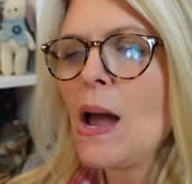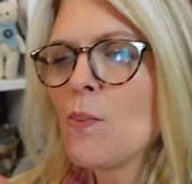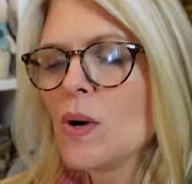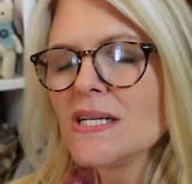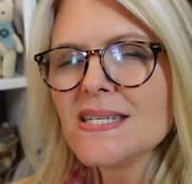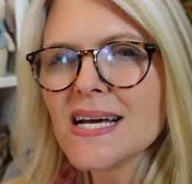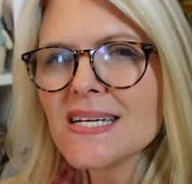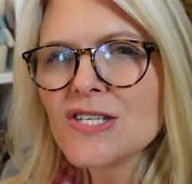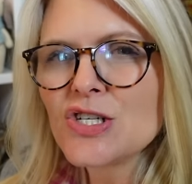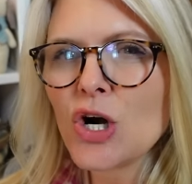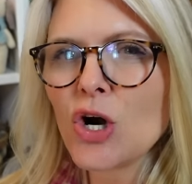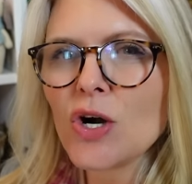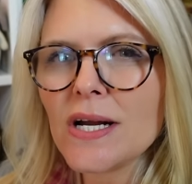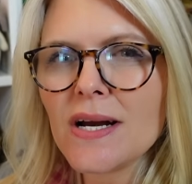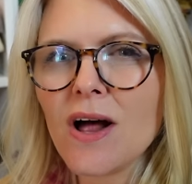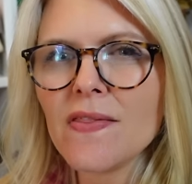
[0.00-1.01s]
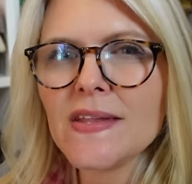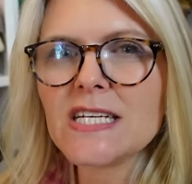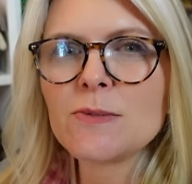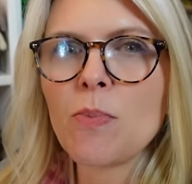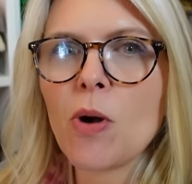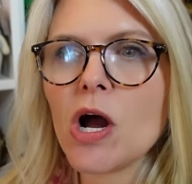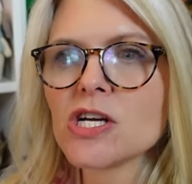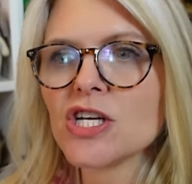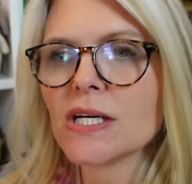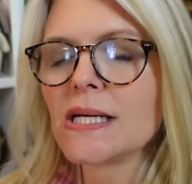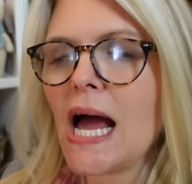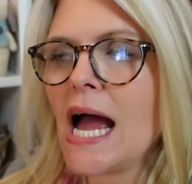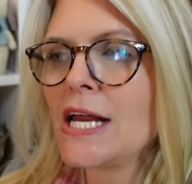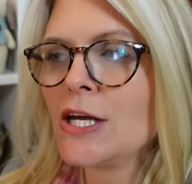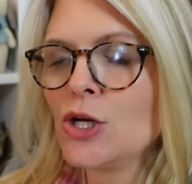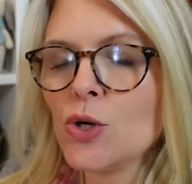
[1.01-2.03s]
And once I started on this project,
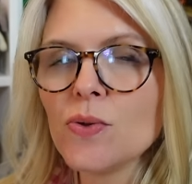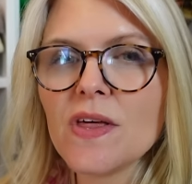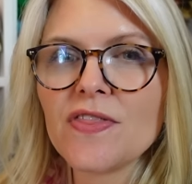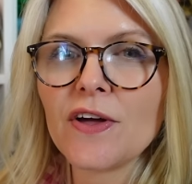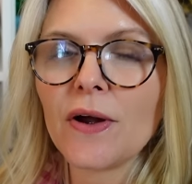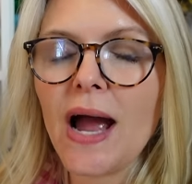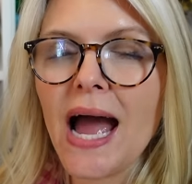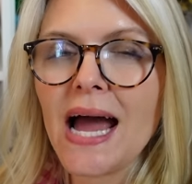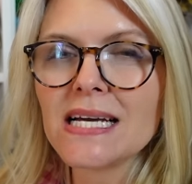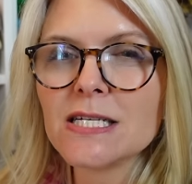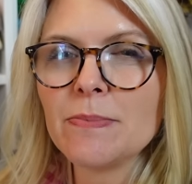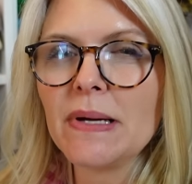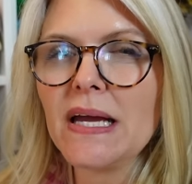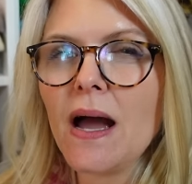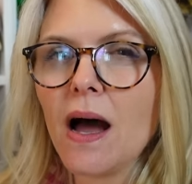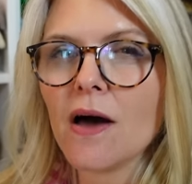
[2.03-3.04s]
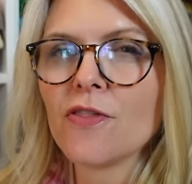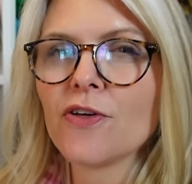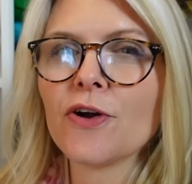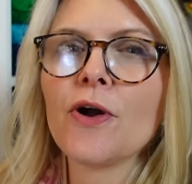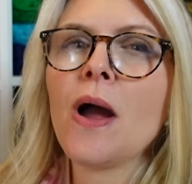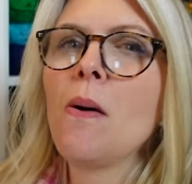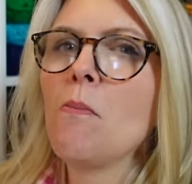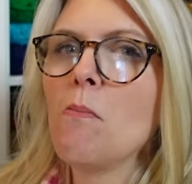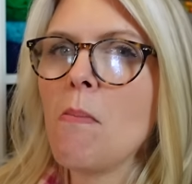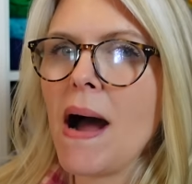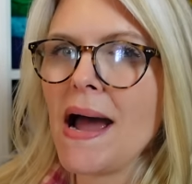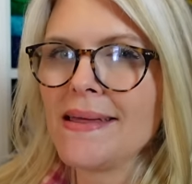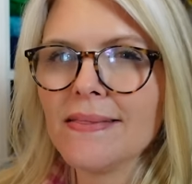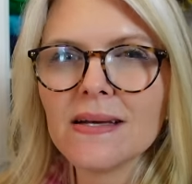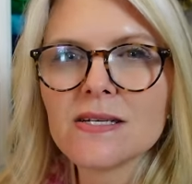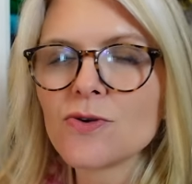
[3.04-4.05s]
I knew that there had to be other
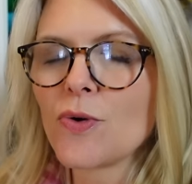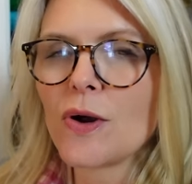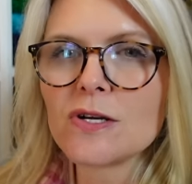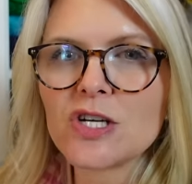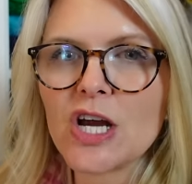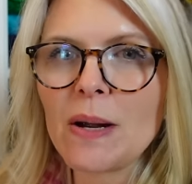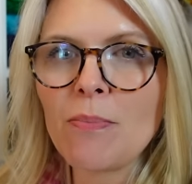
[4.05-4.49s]
mindless crochet